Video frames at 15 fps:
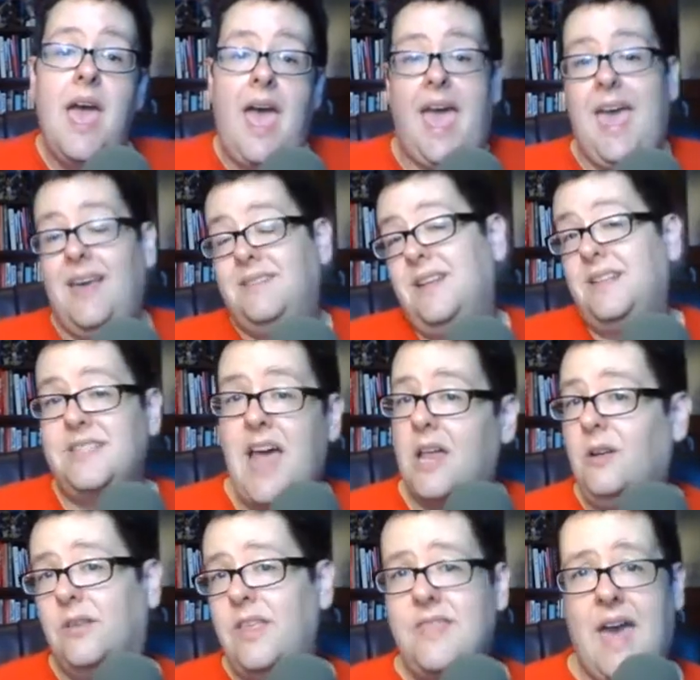And it's not
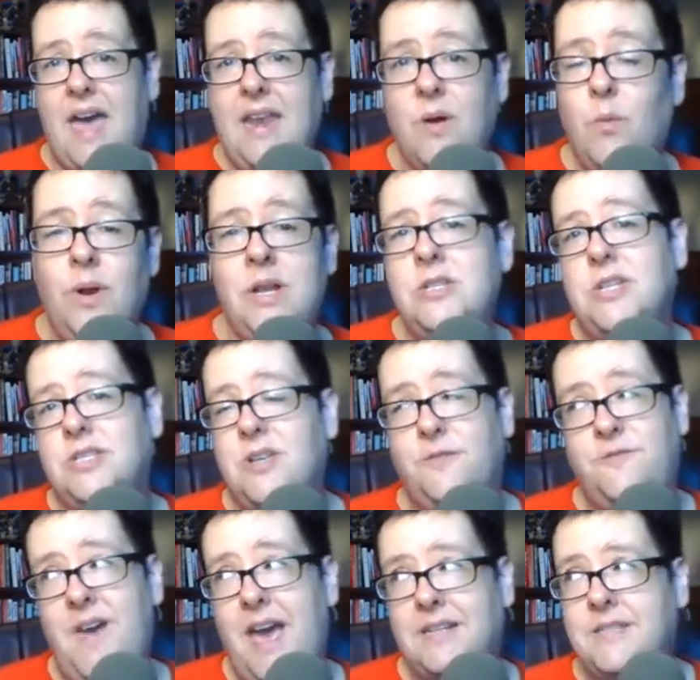only that. It wouldn't just
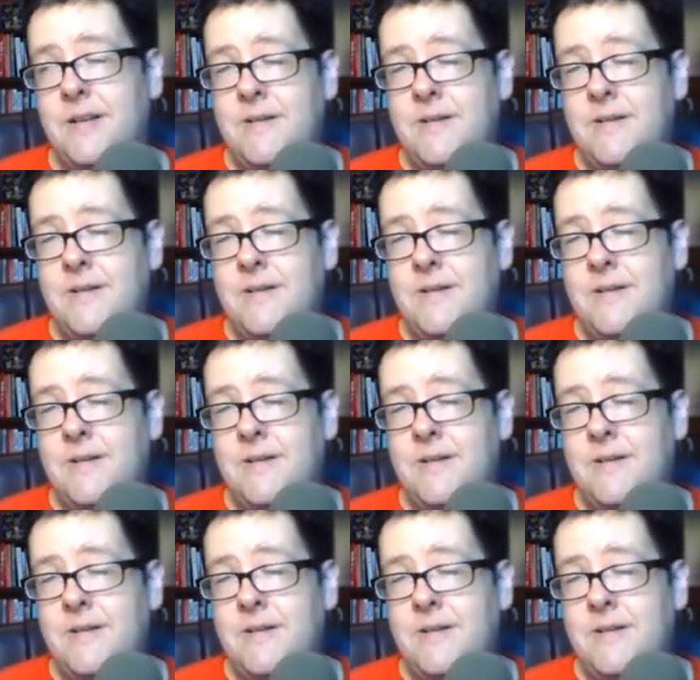affect